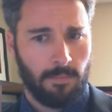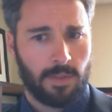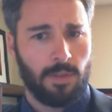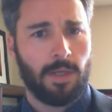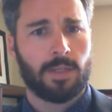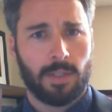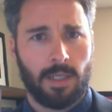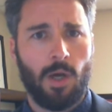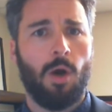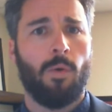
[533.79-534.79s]
So you're actually
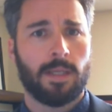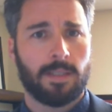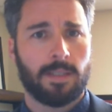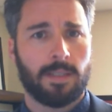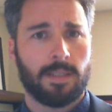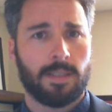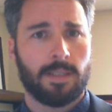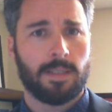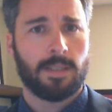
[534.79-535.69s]
going to owe us a debt.